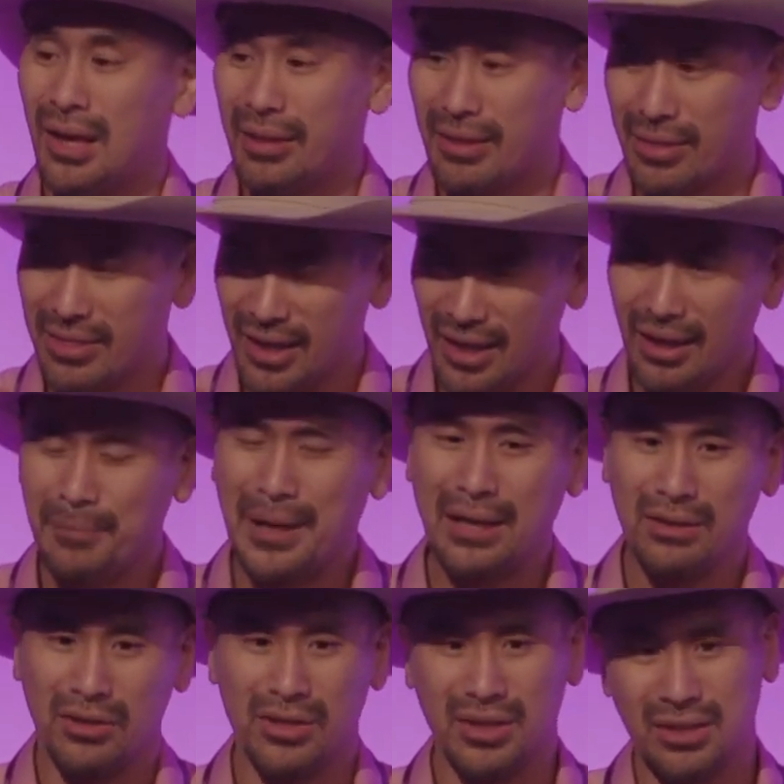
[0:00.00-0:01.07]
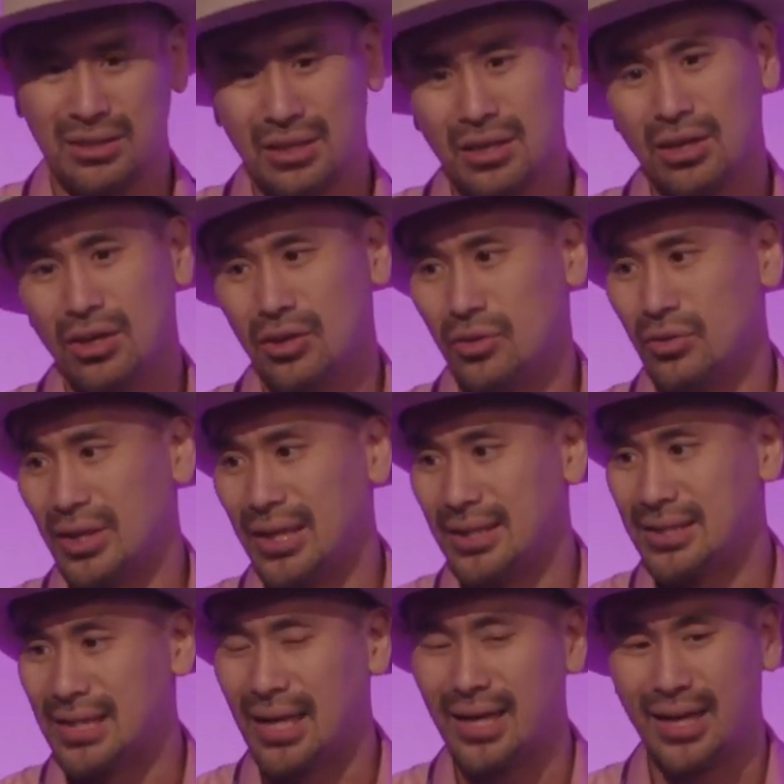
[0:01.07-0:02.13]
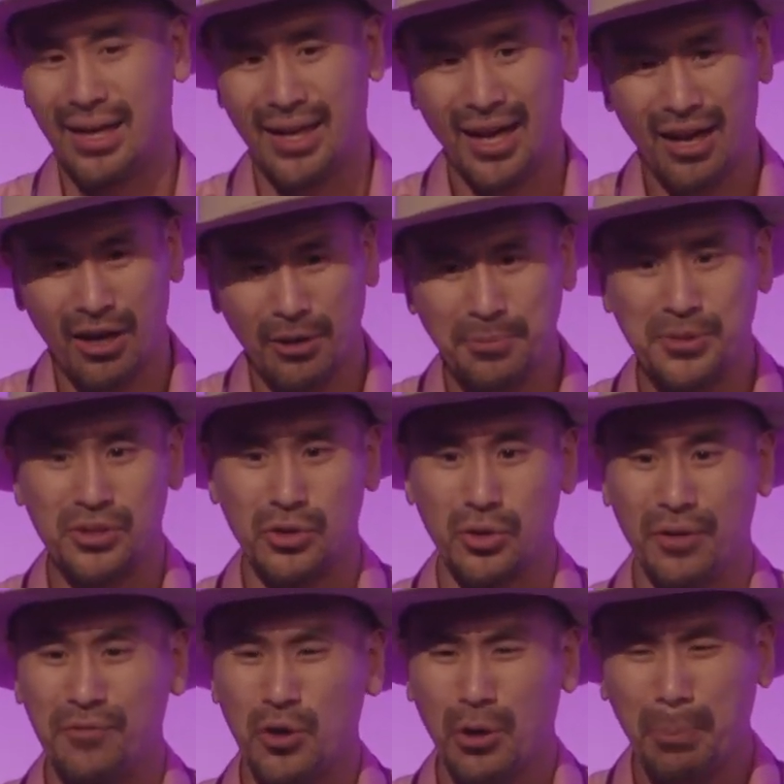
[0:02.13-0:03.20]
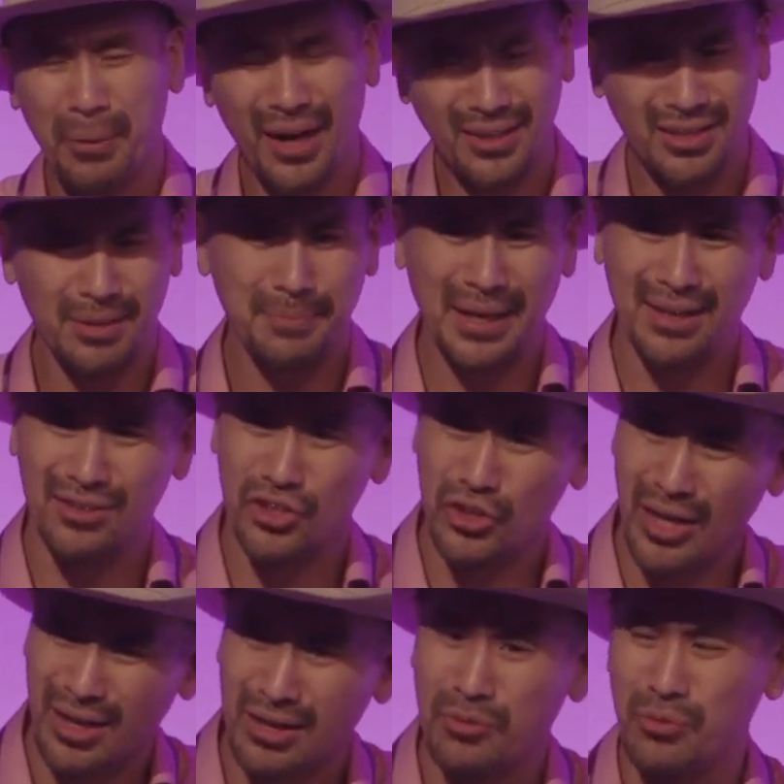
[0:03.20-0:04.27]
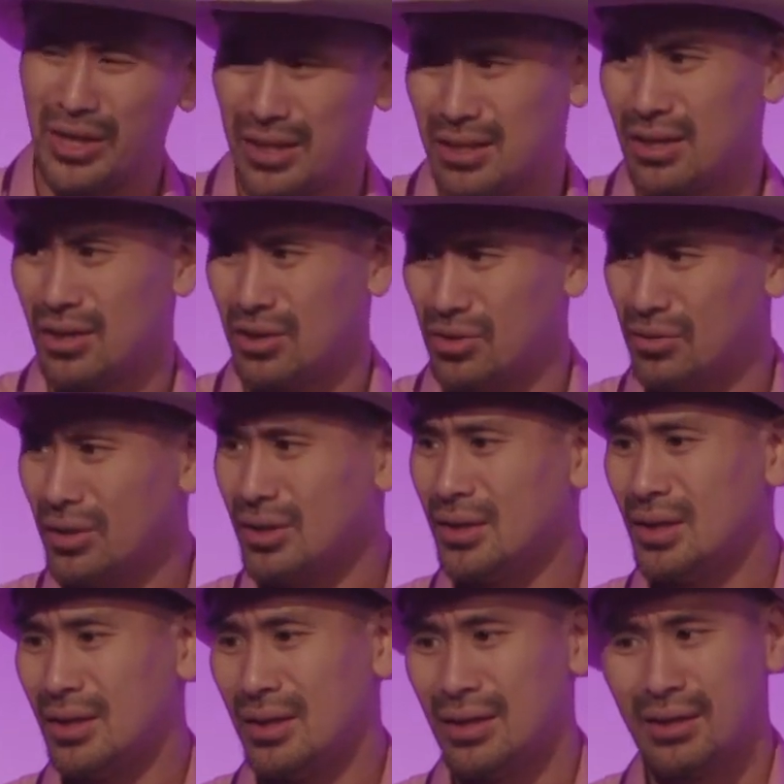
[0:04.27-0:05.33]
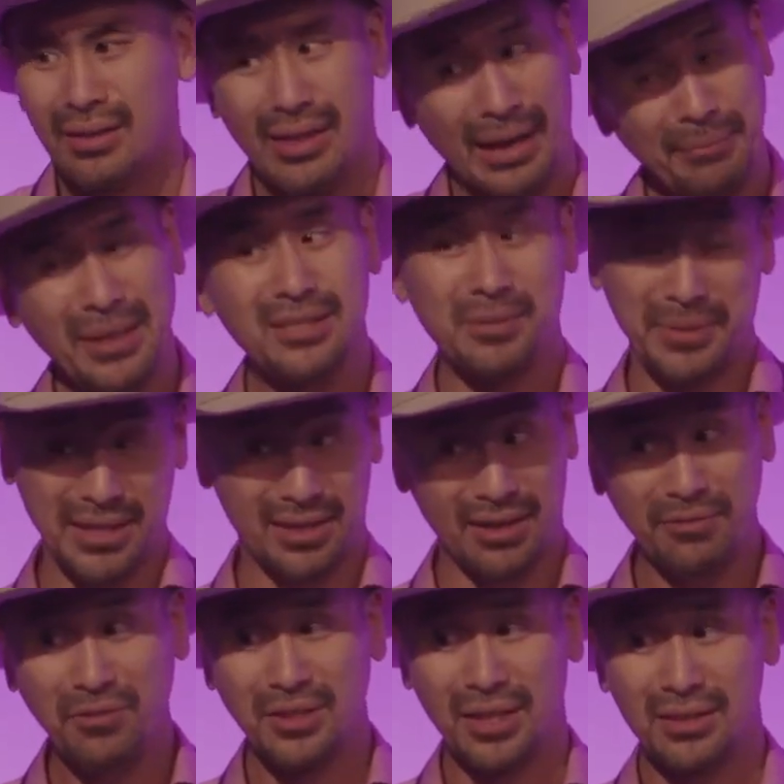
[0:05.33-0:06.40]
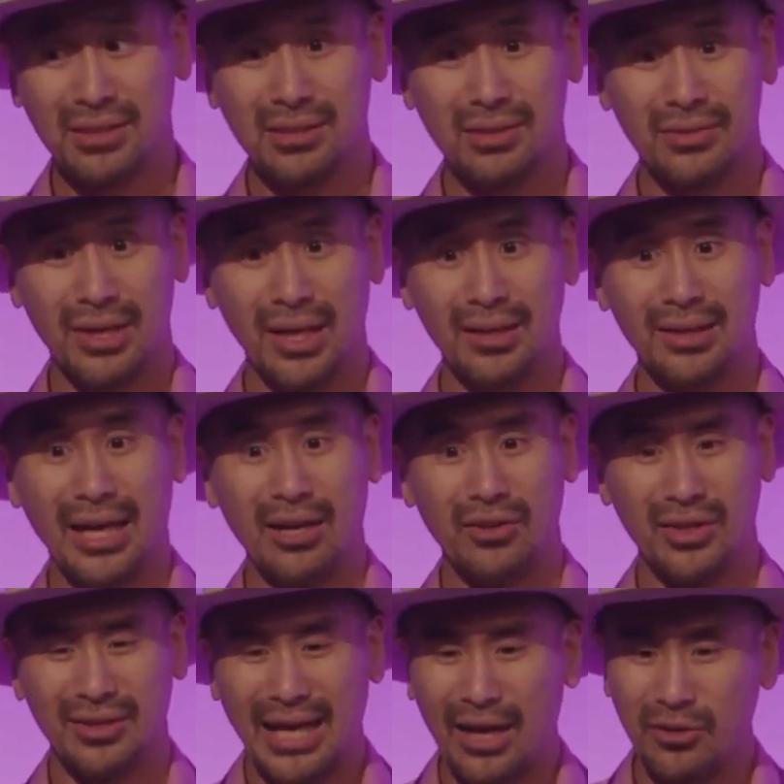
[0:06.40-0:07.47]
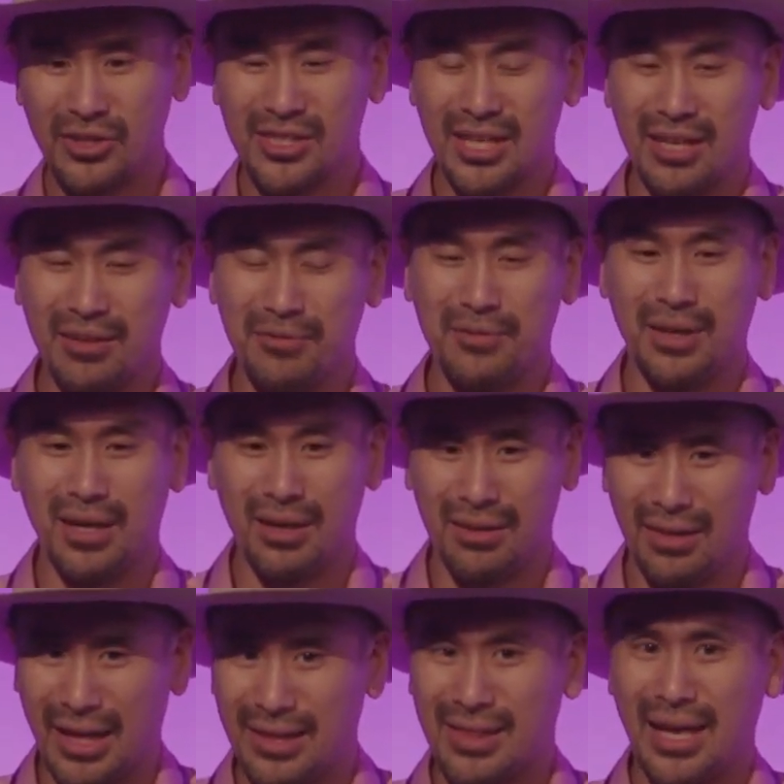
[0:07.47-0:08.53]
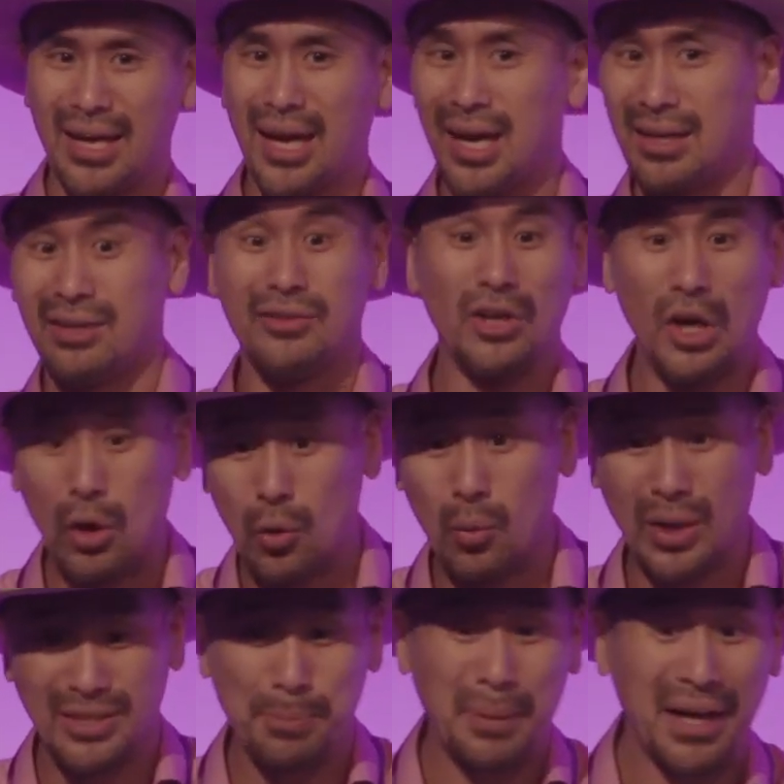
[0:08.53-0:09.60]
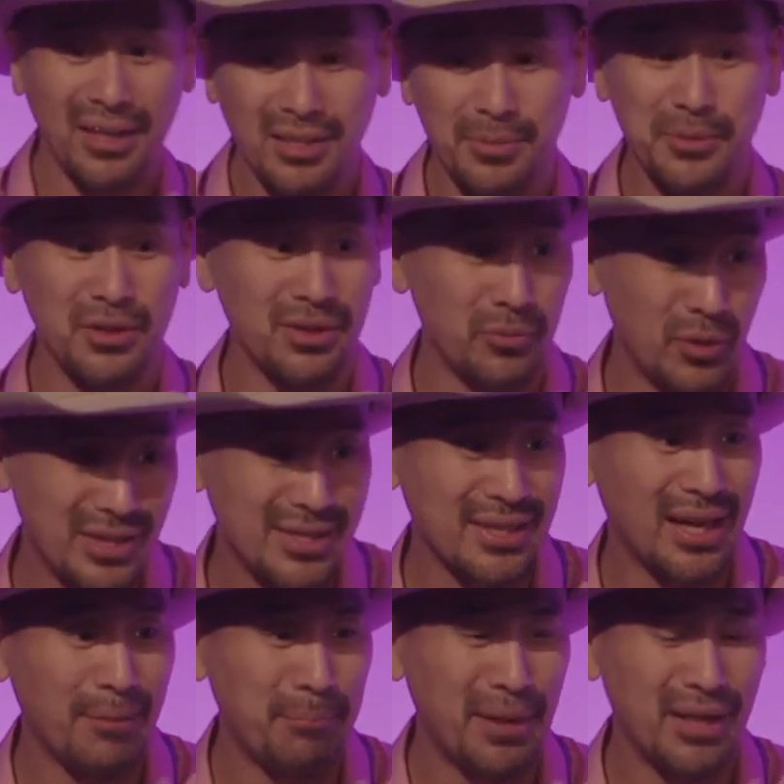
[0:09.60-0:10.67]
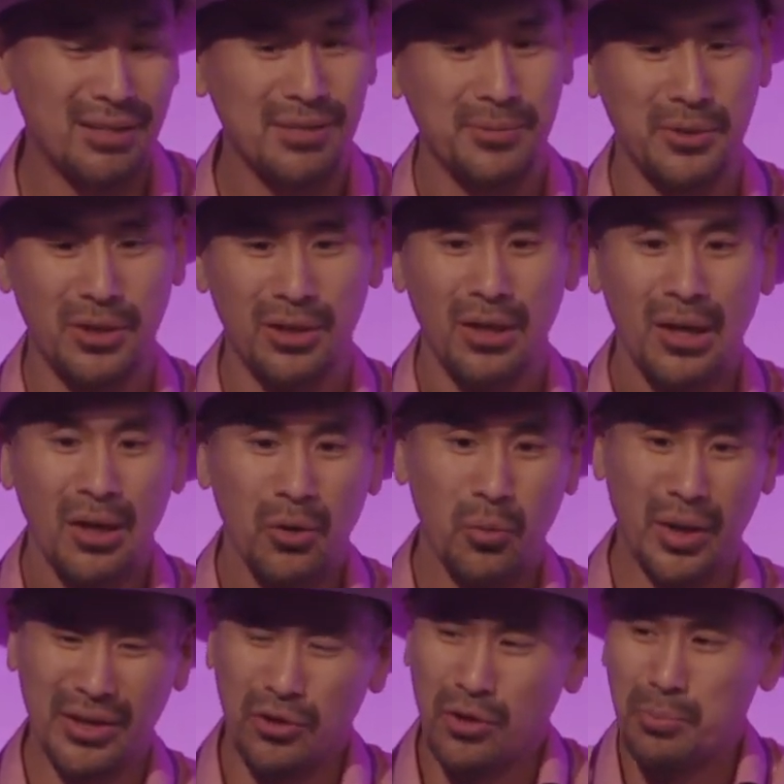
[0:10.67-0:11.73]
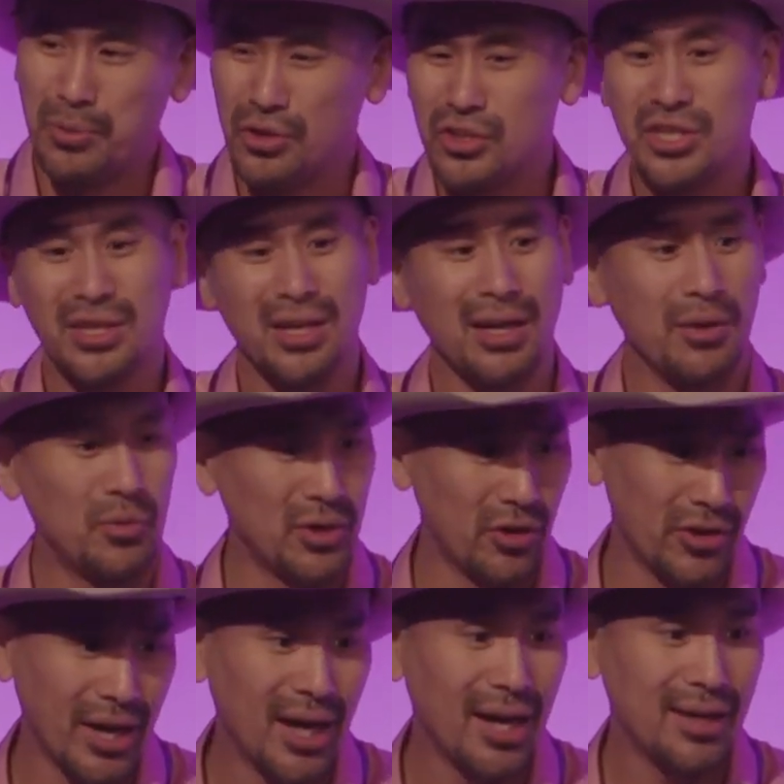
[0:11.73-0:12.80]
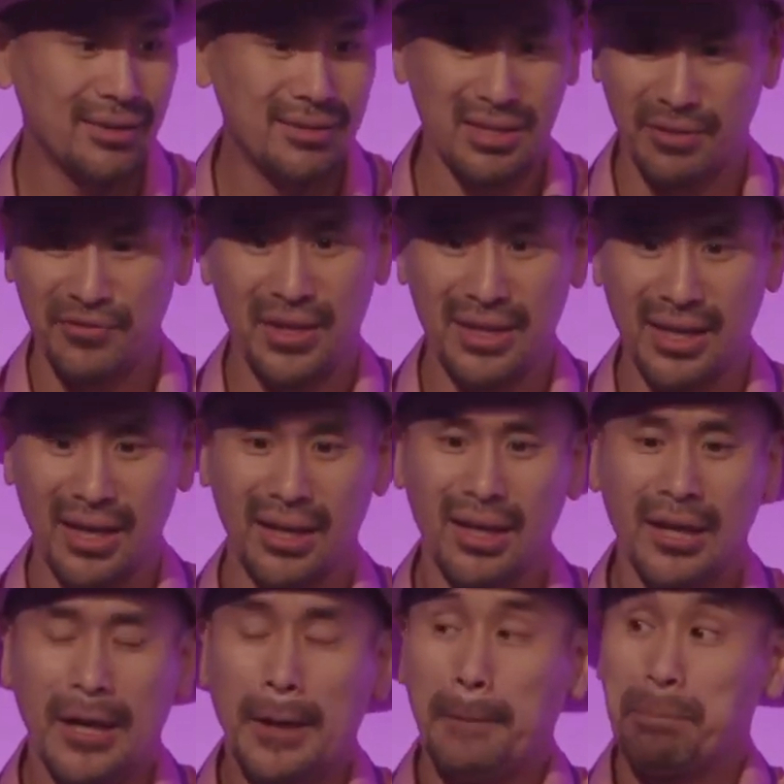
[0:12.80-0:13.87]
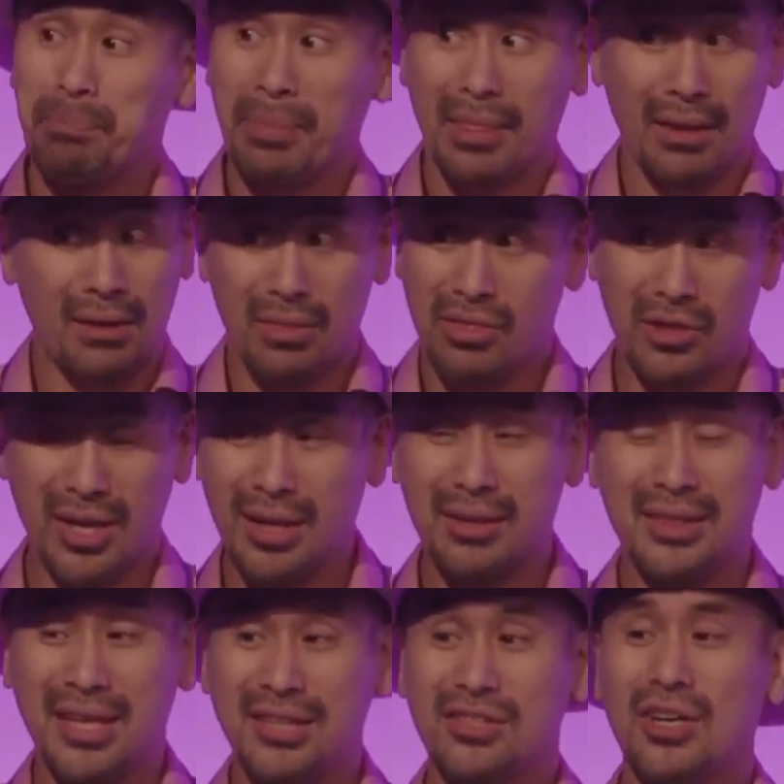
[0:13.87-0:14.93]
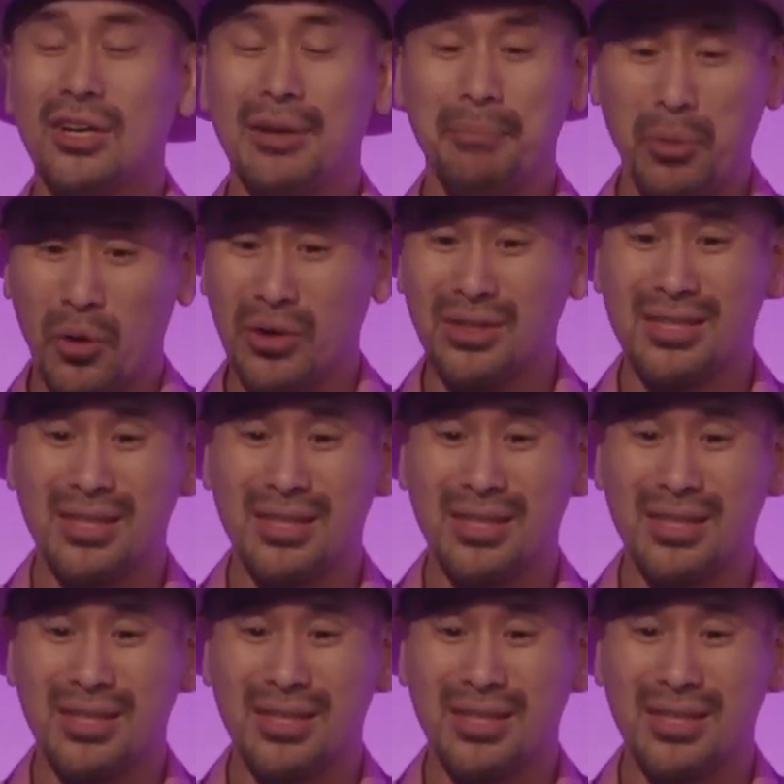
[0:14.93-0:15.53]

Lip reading: the thing about learning to code is that it helps you. If you're a project manager that can read code, that makes a big difference, right? Now instead of they kind of know what's possible and what's not possible when you're bullshitting and when you're not, stuff like that. These are important